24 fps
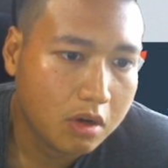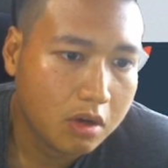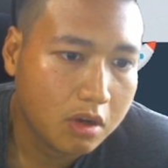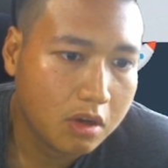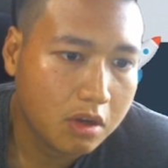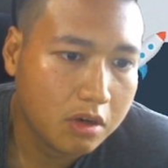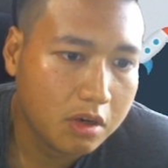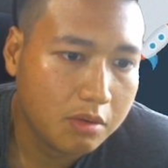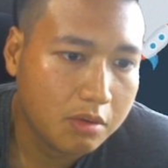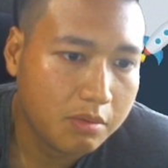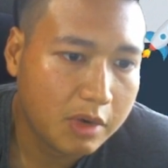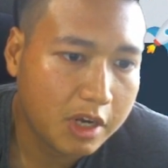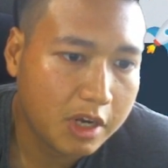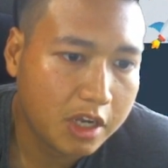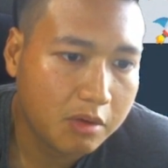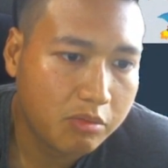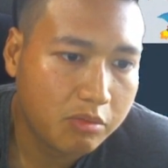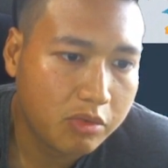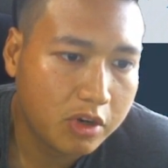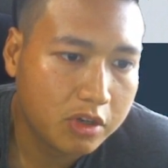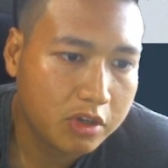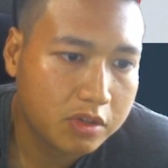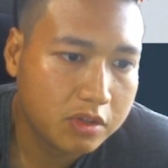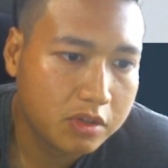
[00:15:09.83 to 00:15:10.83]
the market
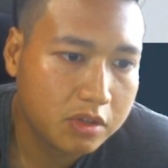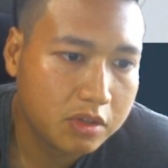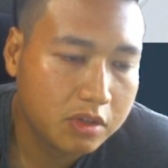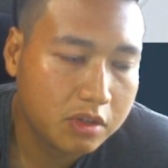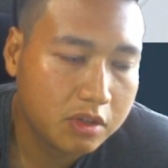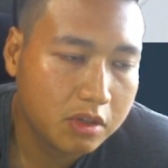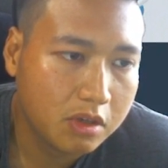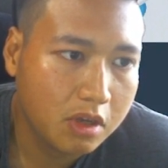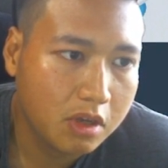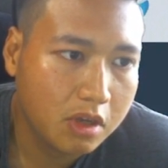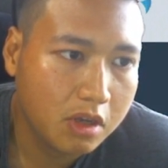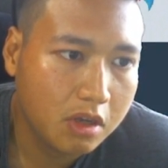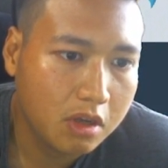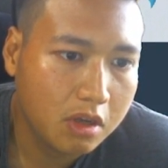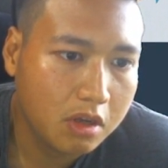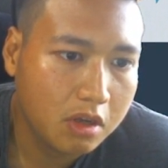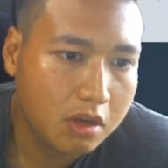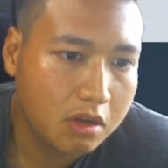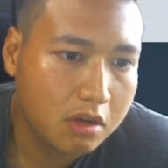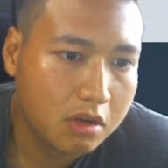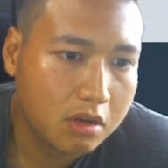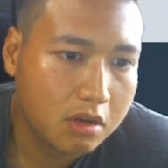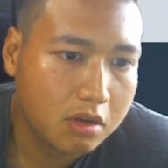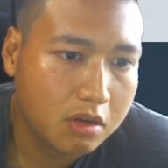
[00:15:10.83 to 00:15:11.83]
price,
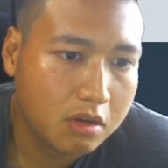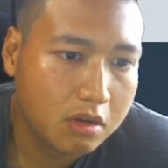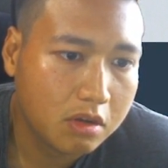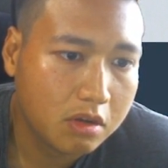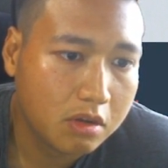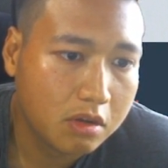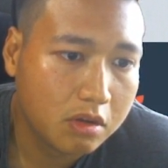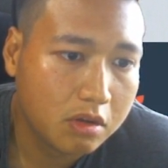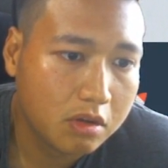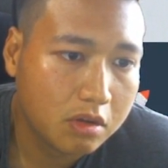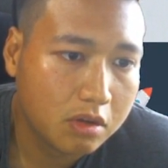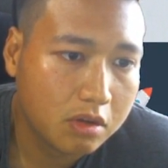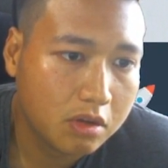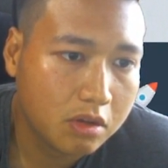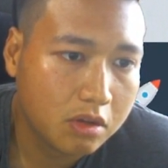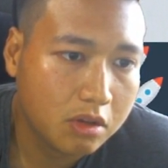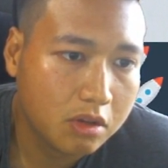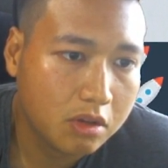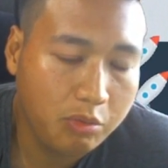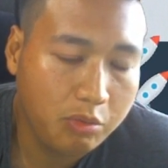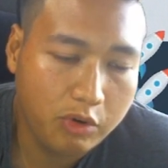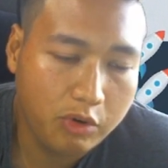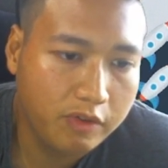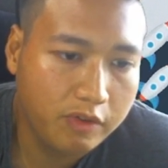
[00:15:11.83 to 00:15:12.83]
the
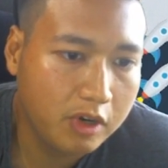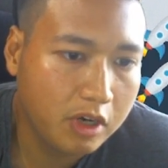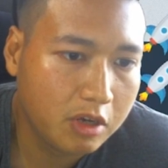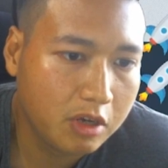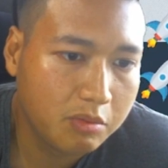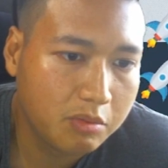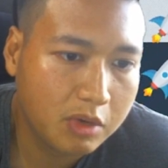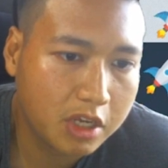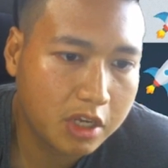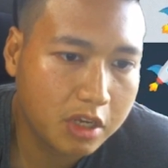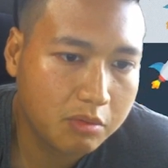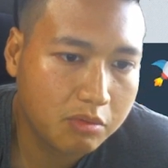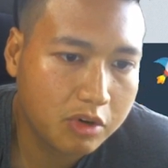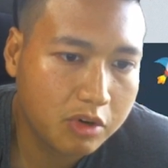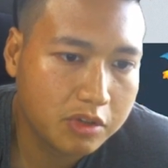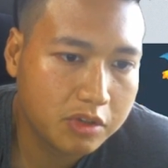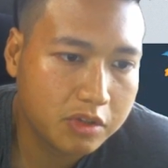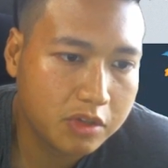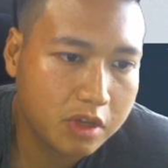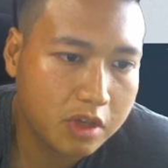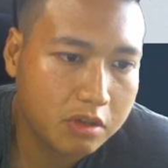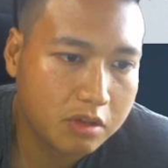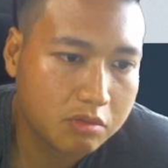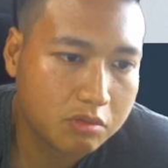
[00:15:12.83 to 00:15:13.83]
prevailing market price,
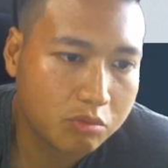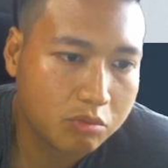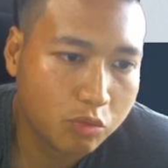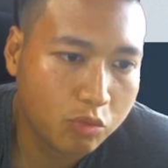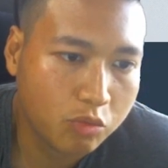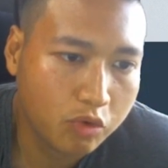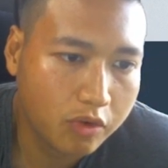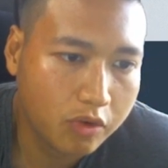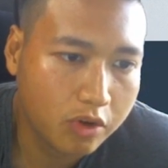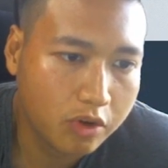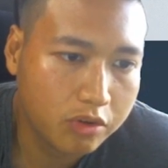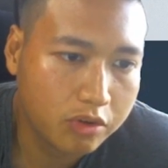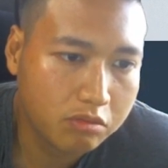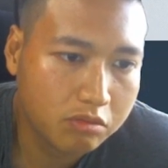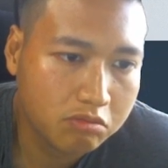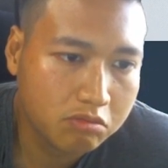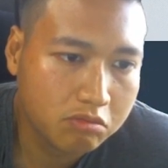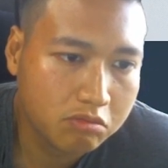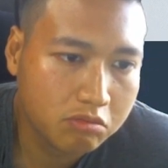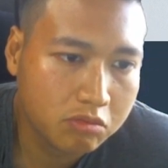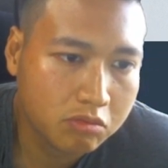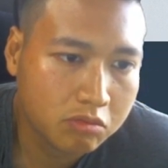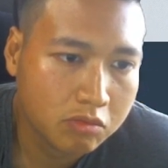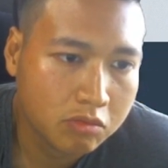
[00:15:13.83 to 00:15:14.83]
and move on
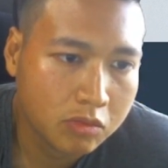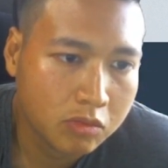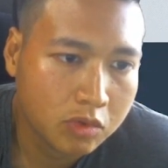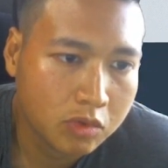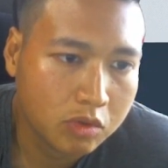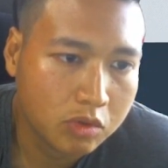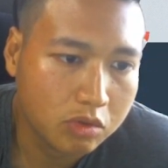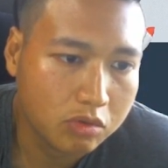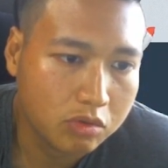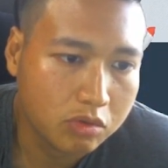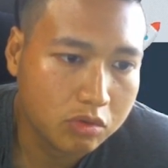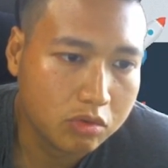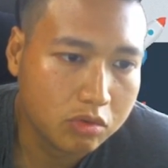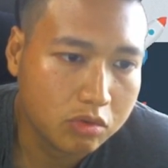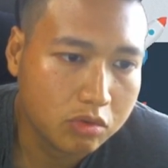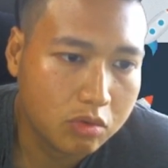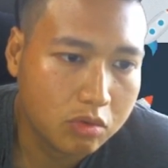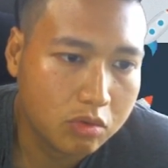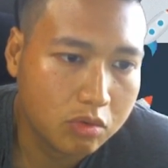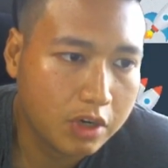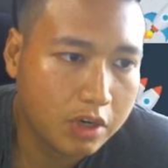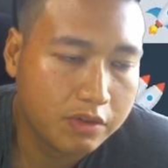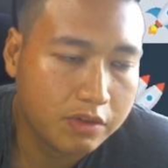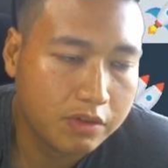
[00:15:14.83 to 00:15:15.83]
to
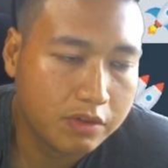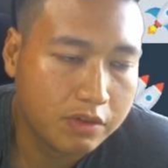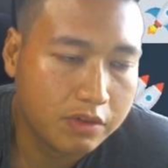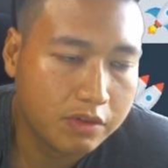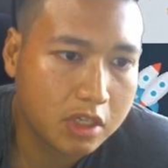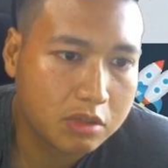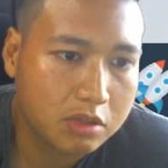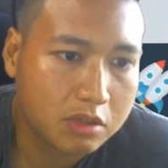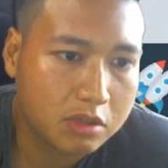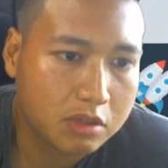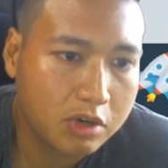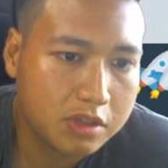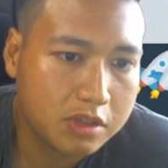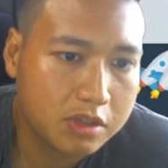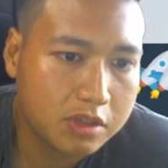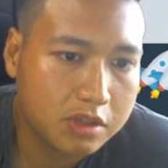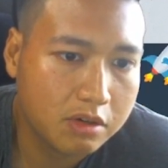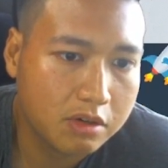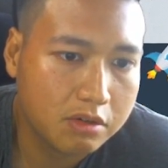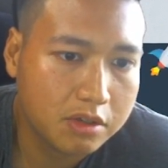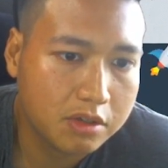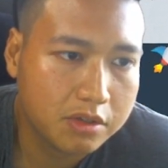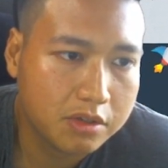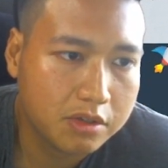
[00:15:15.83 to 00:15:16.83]
whatever next price there
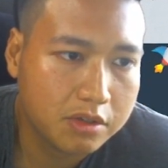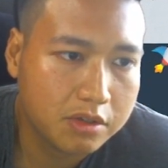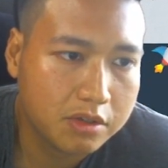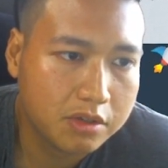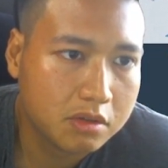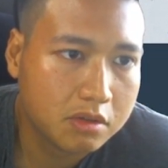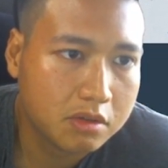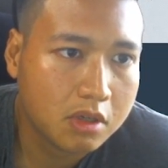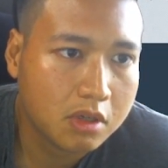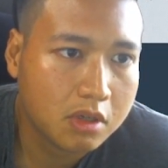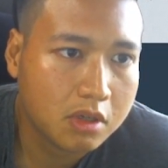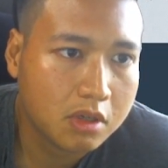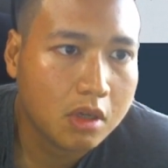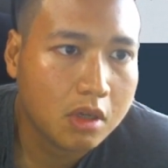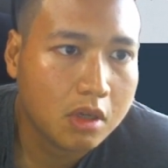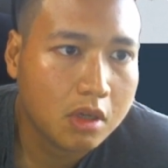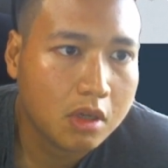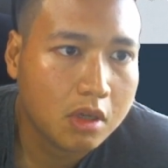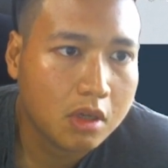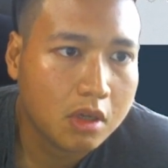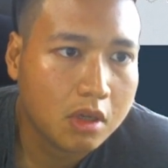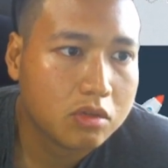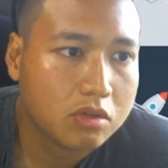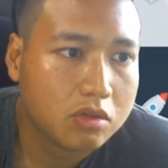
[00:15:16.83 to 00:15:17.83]
is.
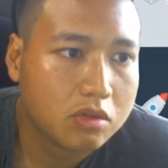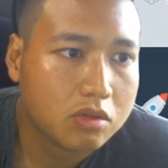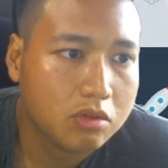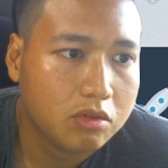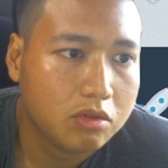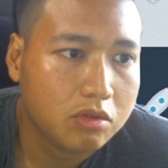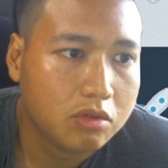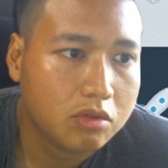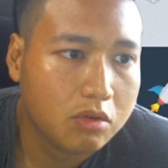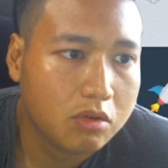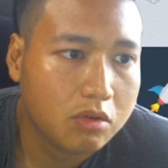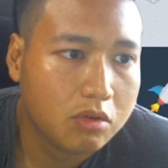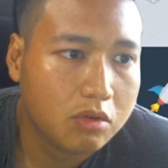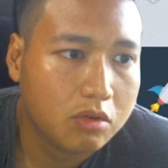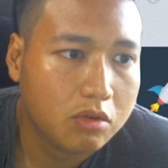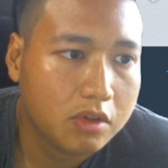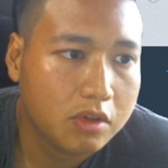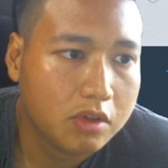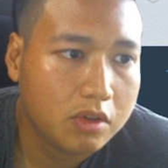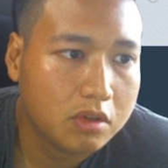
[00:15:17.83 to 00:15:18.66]
So there you have it,